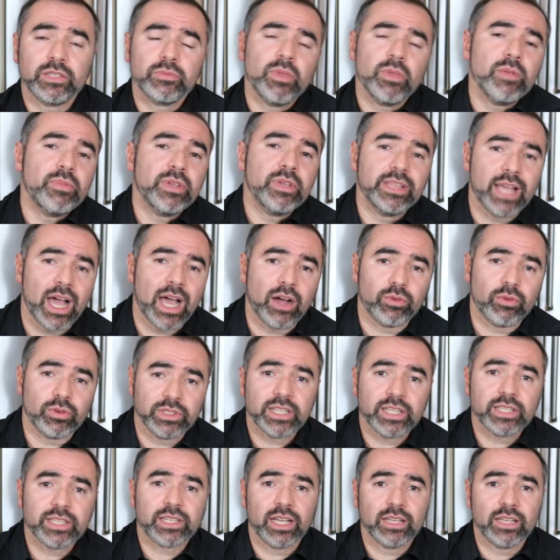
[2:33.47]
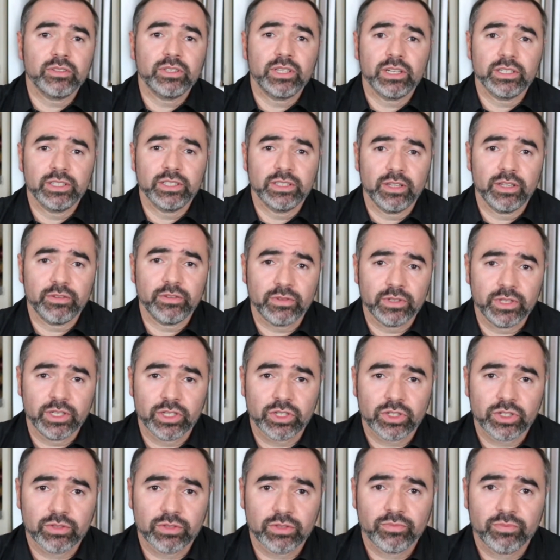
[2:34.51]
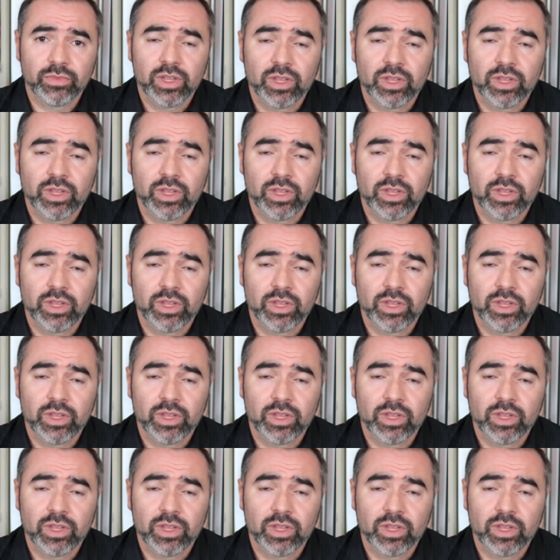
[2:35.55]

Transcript: maybe an hour. That's kind of the definition.